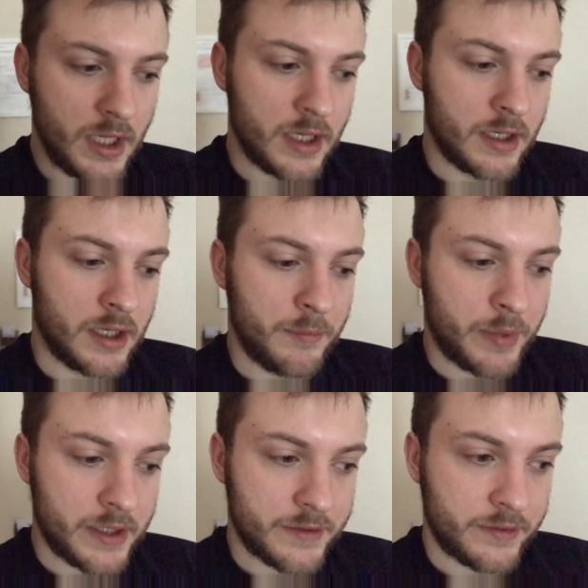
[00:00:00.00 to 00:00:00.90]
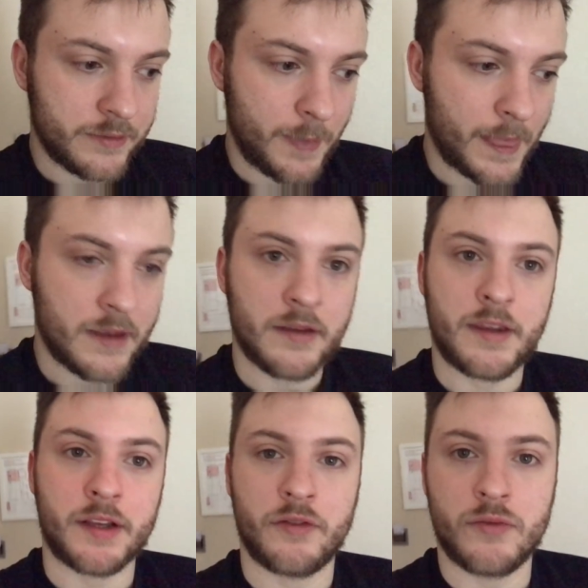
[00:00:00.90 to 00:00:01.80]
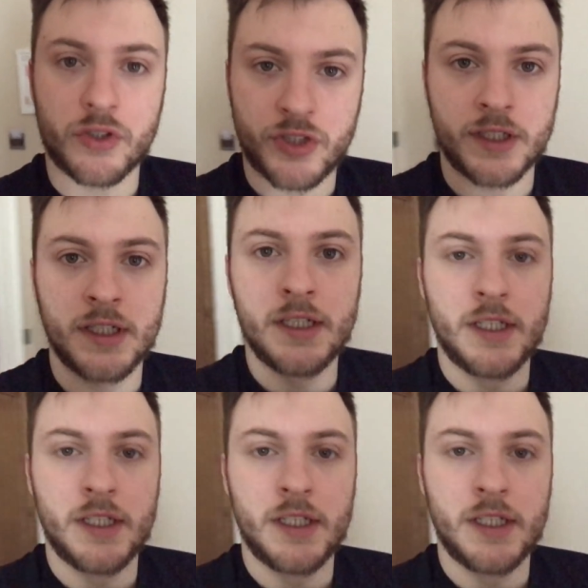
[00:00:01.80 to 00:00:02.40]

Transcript: But thanks for watching.